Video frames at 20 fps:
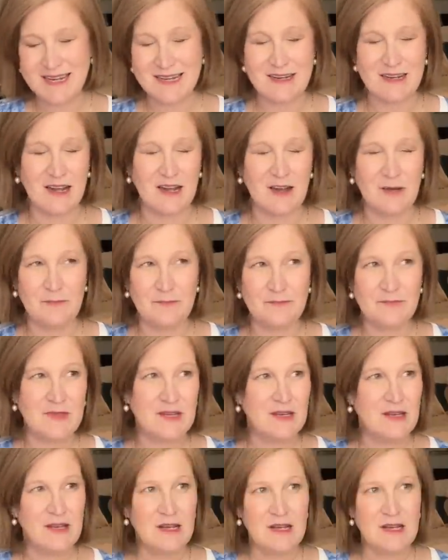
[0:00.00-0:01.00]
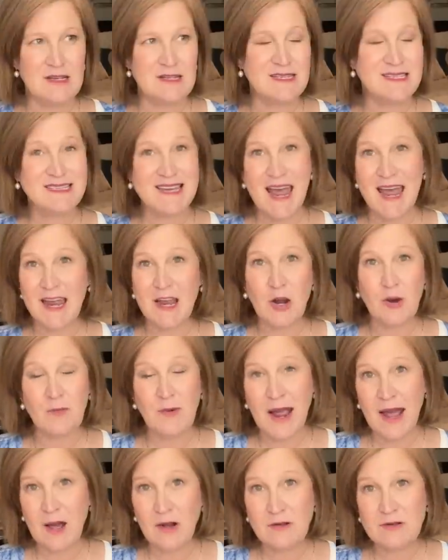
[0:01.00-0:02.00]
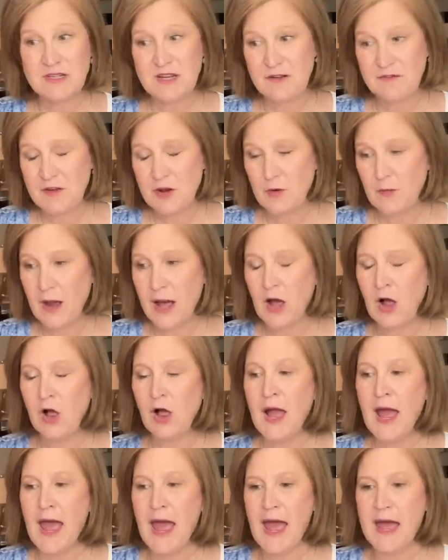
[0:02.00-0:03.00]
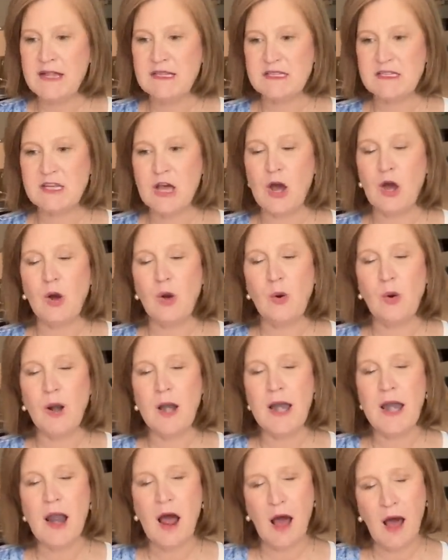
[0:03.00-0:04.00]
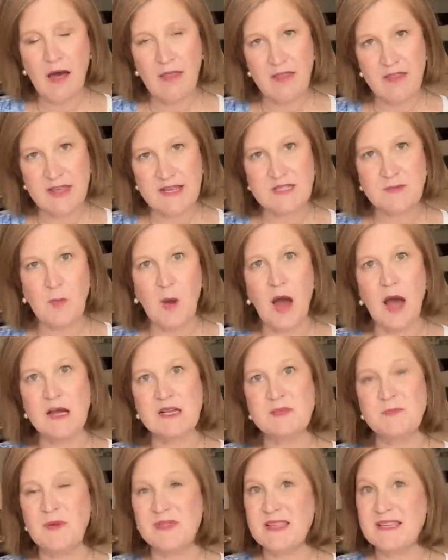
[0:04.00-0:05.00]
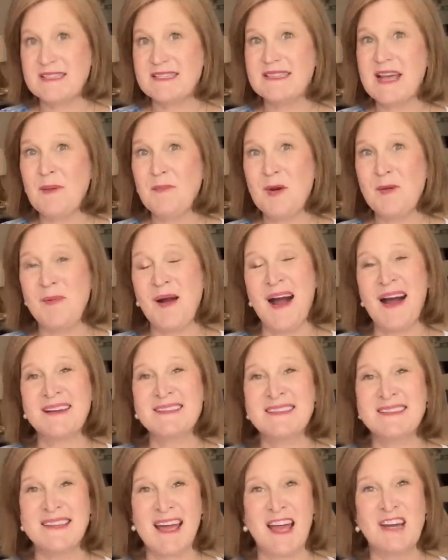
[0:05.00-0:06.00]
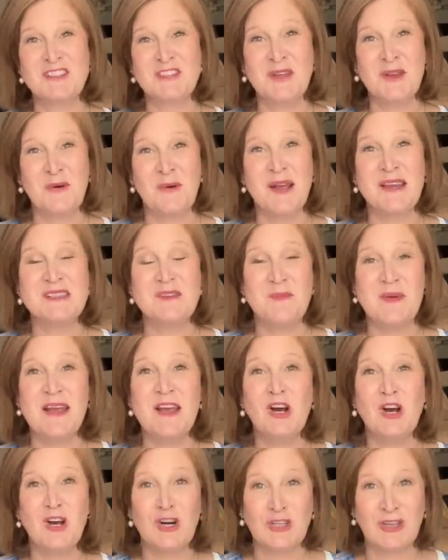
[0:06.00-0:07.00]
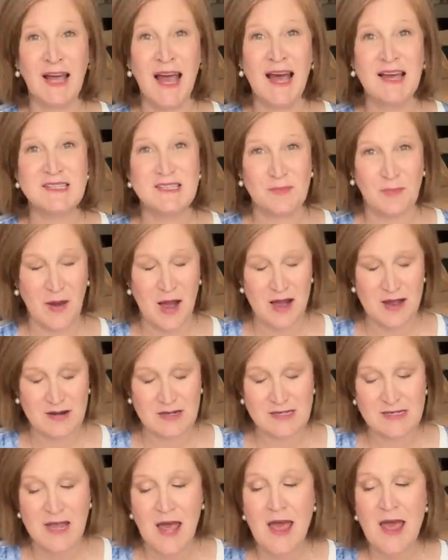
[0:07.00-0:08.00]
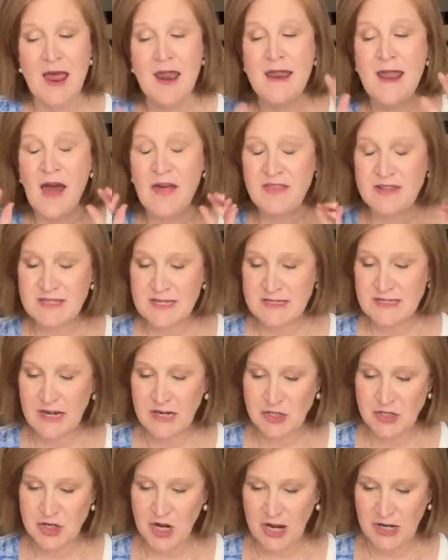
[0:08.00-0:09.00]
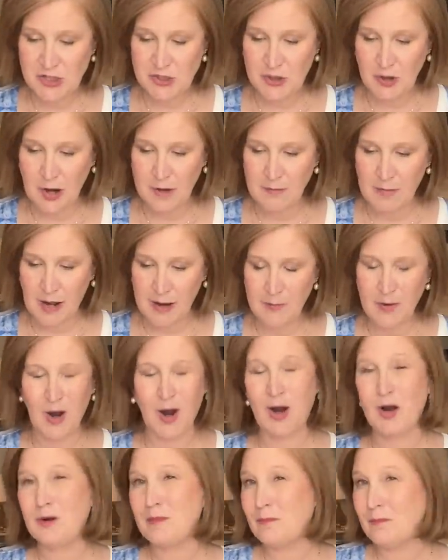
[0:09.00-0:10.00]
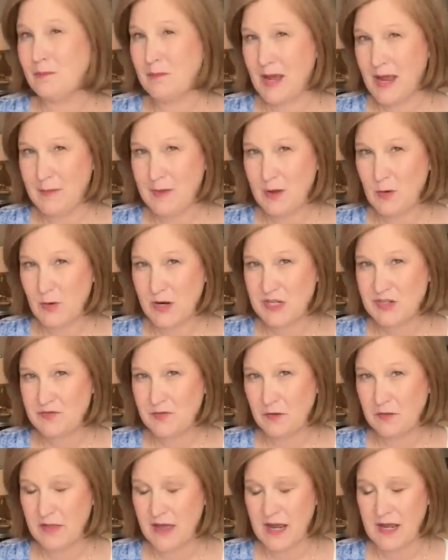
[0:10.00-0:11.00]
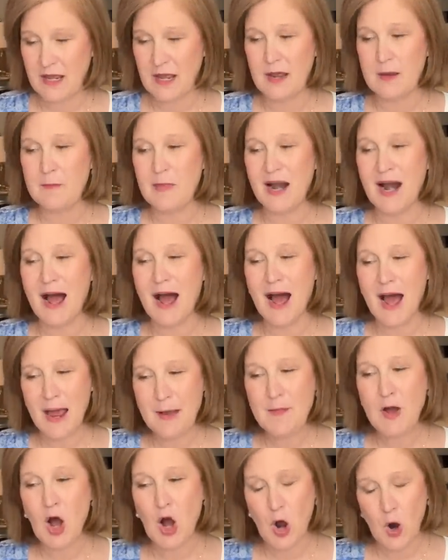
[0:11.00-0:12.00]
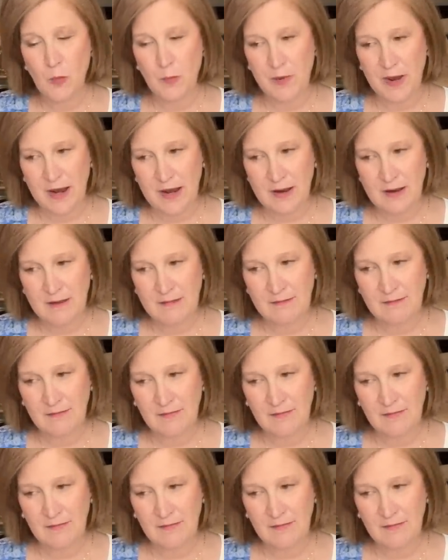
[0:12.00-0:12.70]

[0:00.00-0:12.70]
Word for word: um, staying around, if you will. And so not this box, but the summer box is actually going to be her last box. Now, this is conjecture on my part, maybe wishful thinking, but I'm hoping